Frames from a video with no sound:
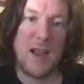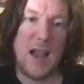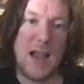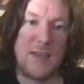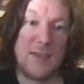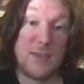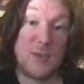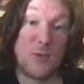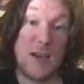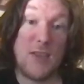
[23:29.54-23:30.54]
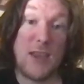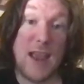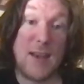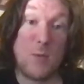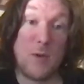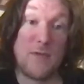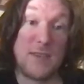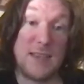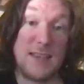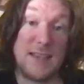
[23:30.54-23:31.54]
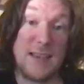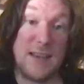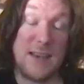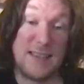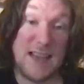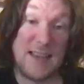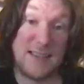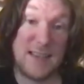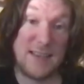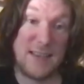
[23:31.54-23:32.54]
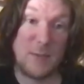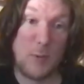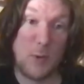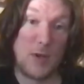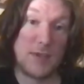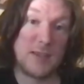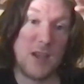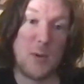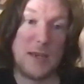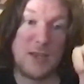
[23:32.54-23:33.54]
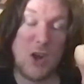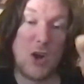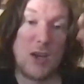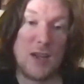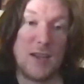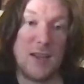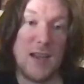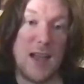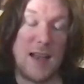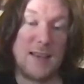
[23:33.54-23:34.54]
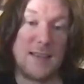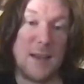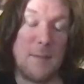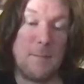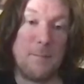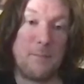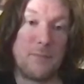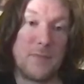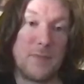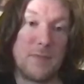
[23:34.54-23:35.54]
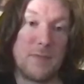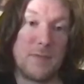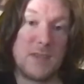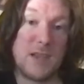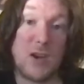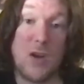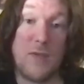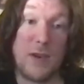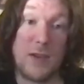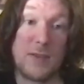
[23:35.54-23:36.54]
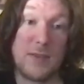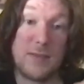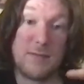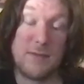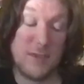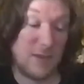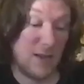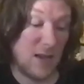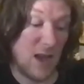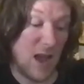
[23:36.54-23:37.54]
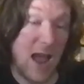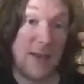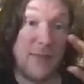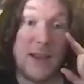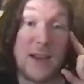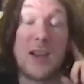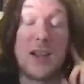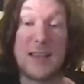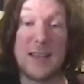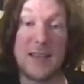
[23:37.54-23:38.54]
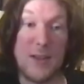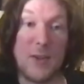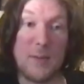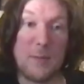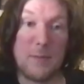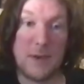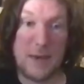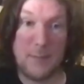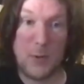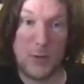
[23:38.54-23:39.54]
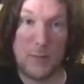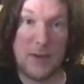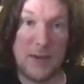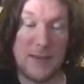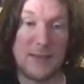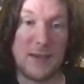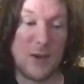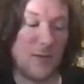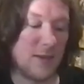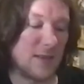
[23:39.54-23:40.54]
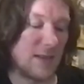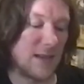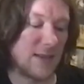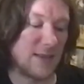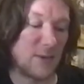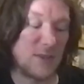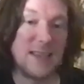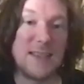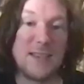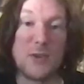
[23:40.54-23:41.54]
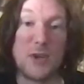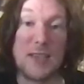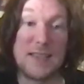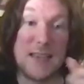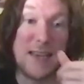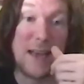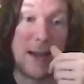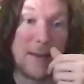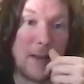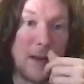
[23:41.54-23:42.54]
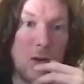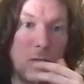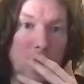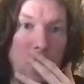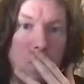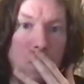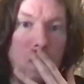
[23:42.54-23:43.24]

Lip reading: And there's 3 at the end, one for Tintin, and it says Tintin report a snowy dog and sarcophagus, and they're gonna kill them and put them in these sarcophagus, and that's so Tintin's already seen that, and he's like, oh no.